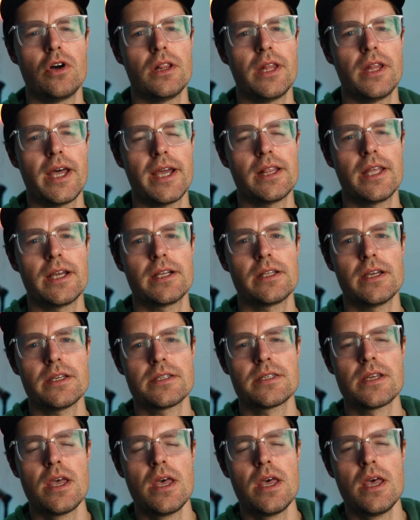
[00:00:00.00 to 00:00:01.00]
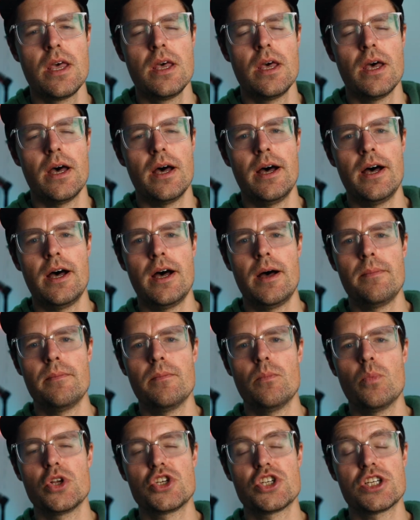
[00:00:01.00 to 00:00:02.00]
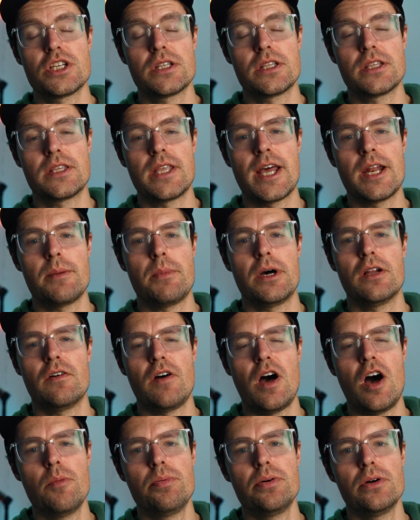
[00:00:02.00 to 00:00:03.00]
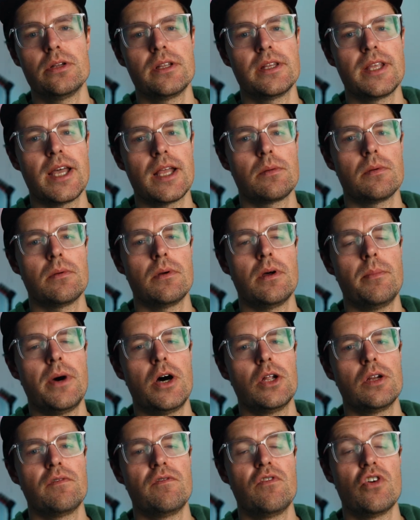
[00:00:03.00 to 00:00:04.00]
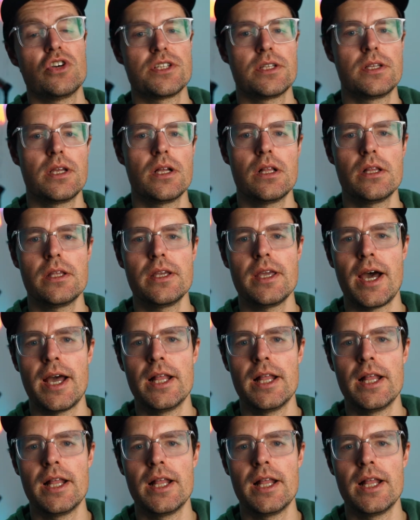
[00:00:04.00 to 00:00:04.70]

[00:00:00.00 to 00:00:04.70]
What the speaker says: a light like this. which that amount of output and that amount of versatility I